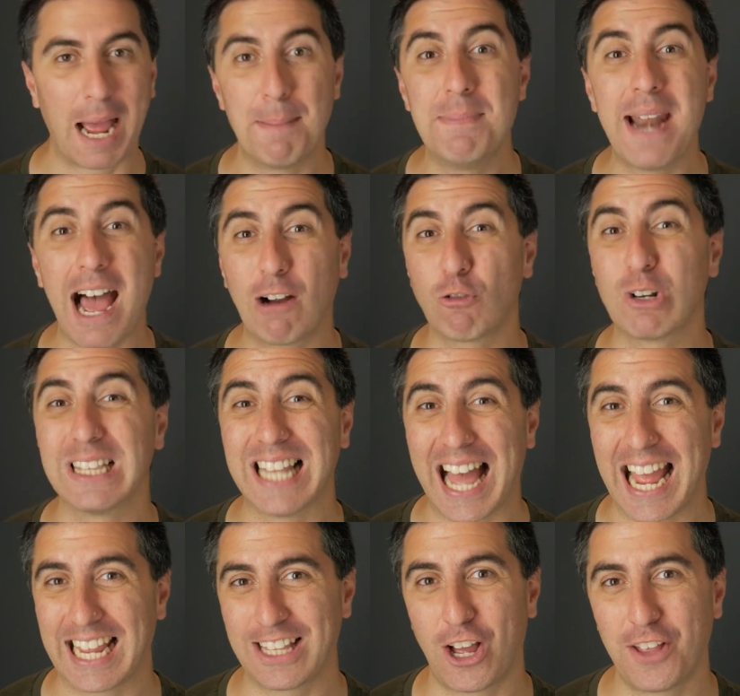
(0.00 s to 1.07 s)
I'm not
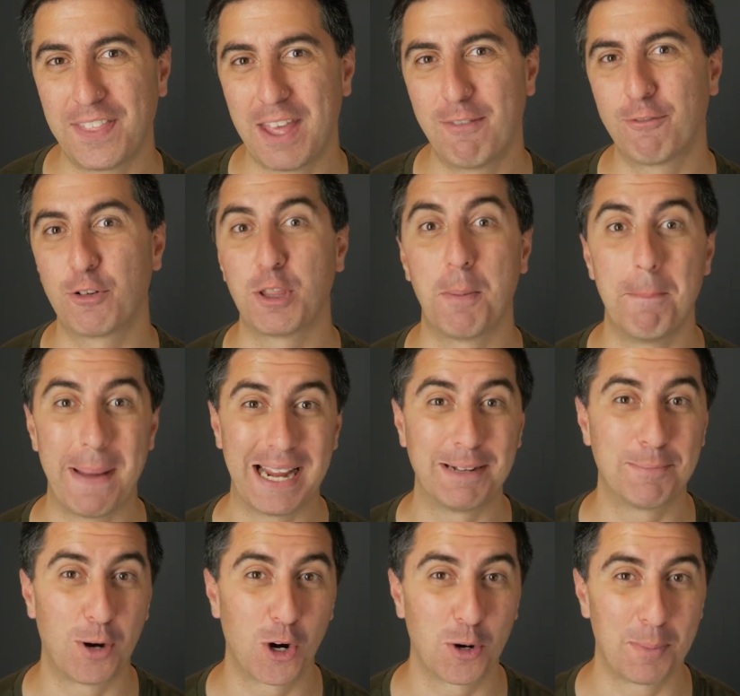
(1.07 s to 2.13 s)
relying on them for the
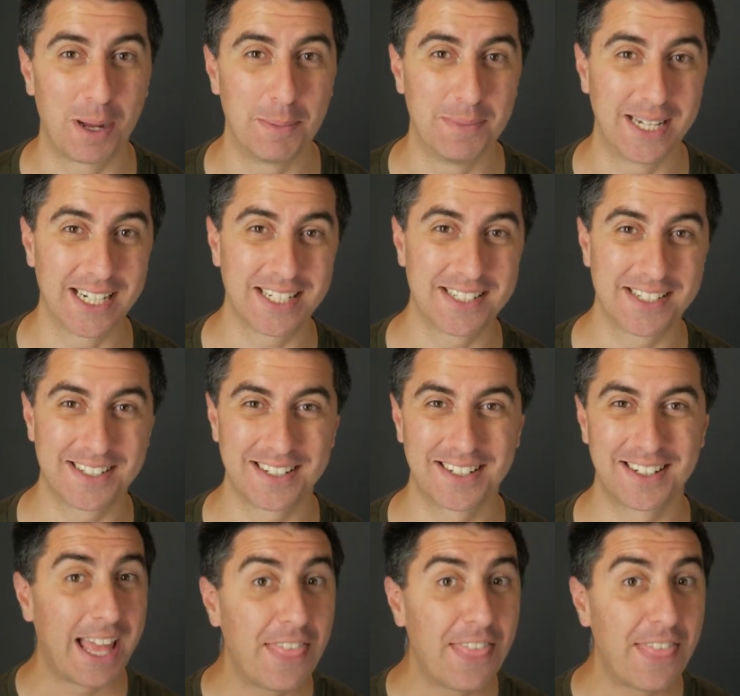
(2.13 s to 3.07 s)
main part of my mix.